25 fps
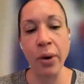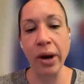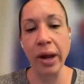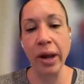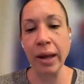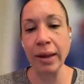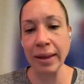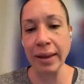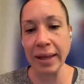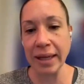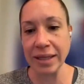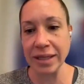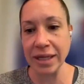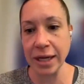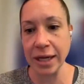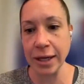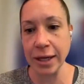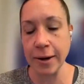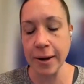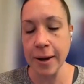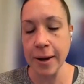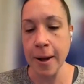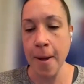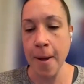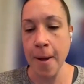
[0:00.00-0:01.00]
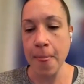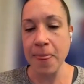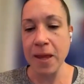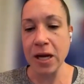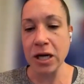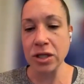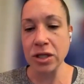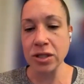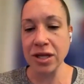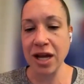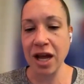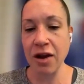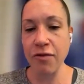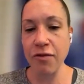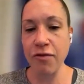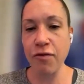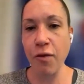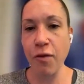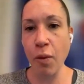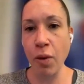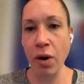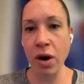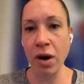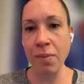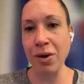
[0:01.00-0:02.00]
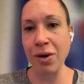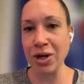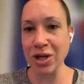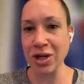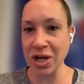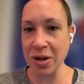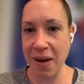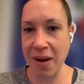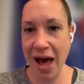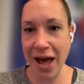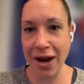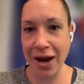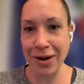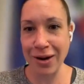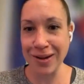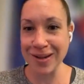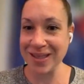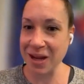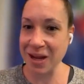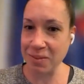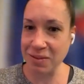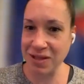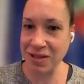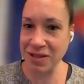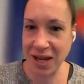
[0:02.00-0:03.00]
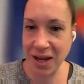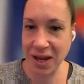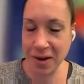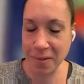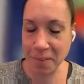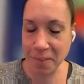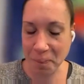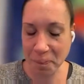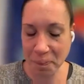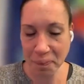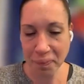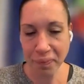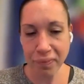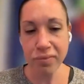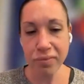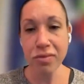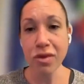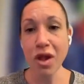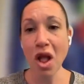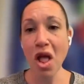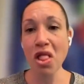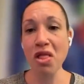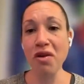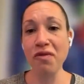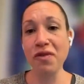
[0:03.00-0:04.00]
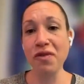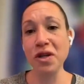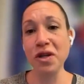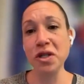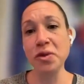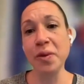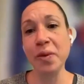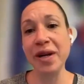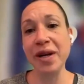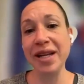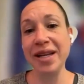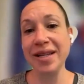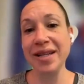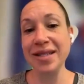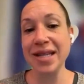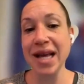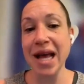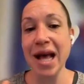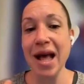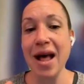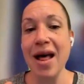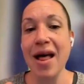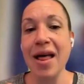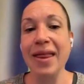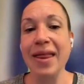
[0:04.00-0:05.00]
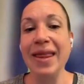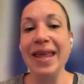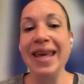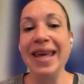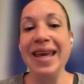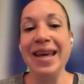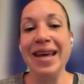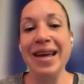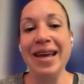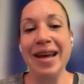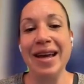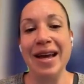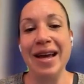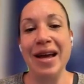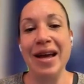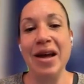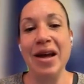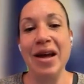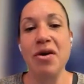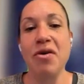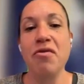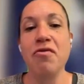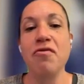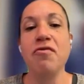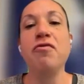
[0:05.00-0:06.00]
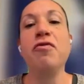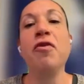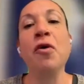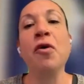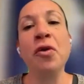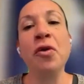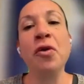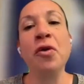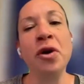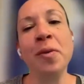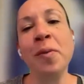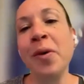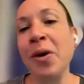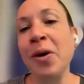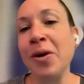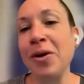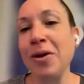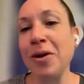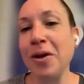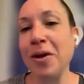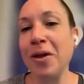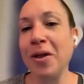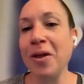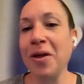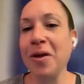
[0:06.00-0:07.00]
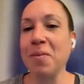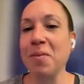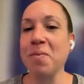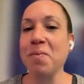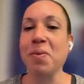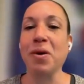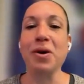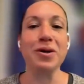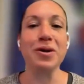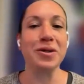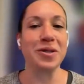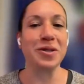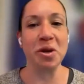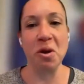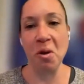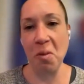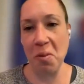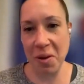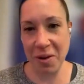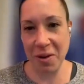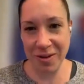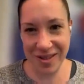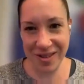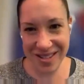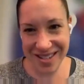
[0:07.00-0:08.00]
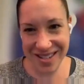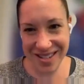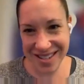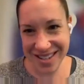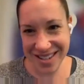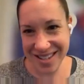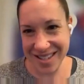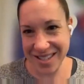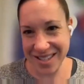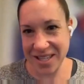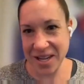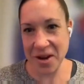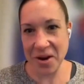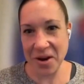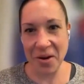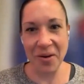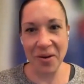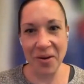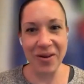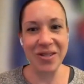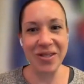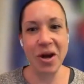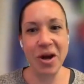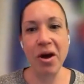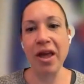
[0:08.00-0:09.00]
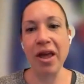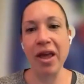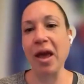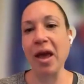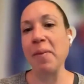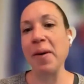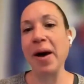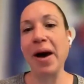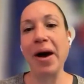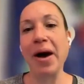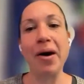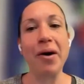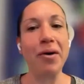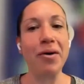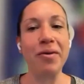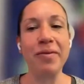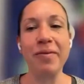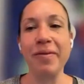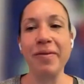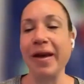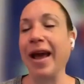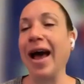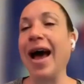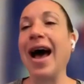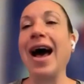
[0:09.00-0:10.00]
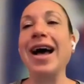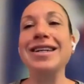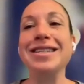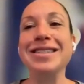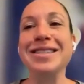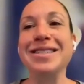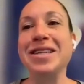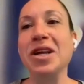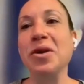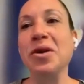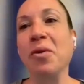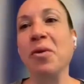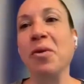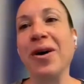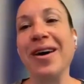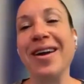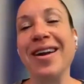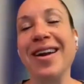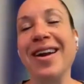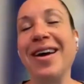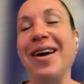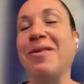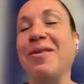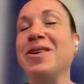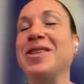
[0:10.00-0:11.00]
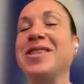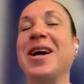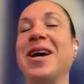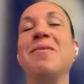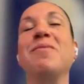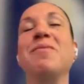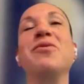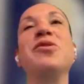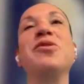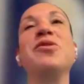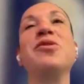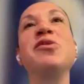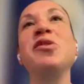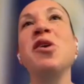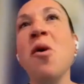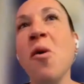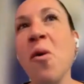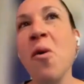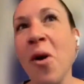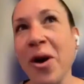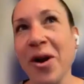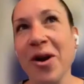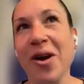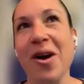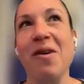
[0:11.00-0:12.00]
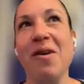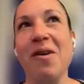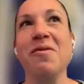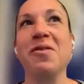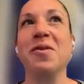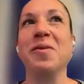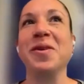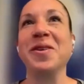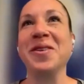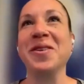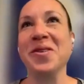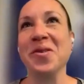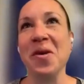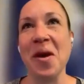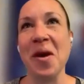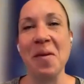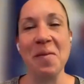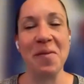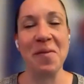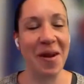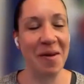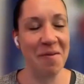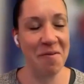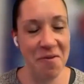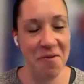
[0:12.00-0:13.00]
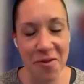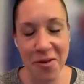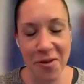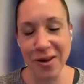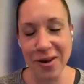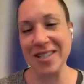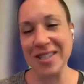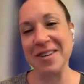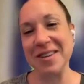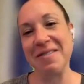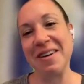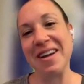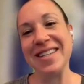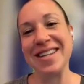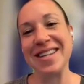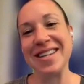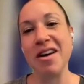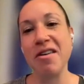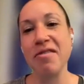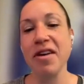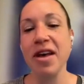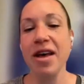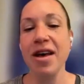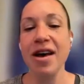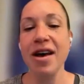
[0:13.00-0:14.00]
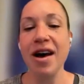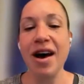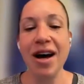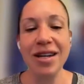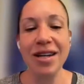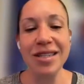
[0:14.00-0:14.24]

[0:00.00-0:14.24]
now working in LinkedIn. There's kind of four emerging patterns I'm seeing. The first one is the vulnerable personal post. So talking about, like, I just did one, which I'm so uncomfortable doing, but I'm forcing myself.